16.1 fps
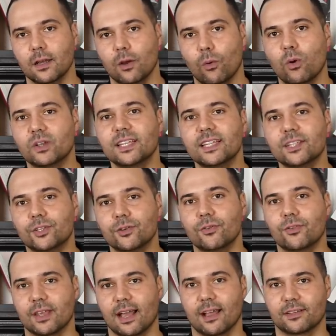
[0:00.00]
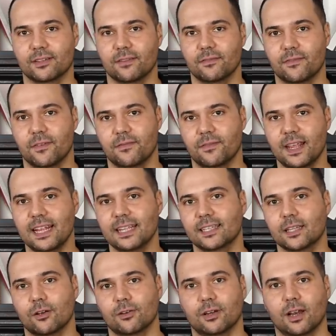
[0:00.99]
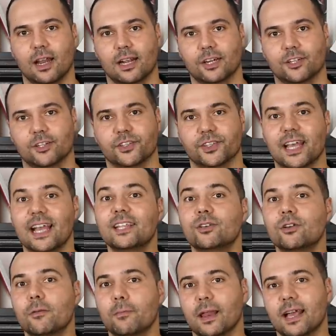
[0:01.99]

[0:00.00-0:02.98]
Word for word: was in 2015's local elections. They took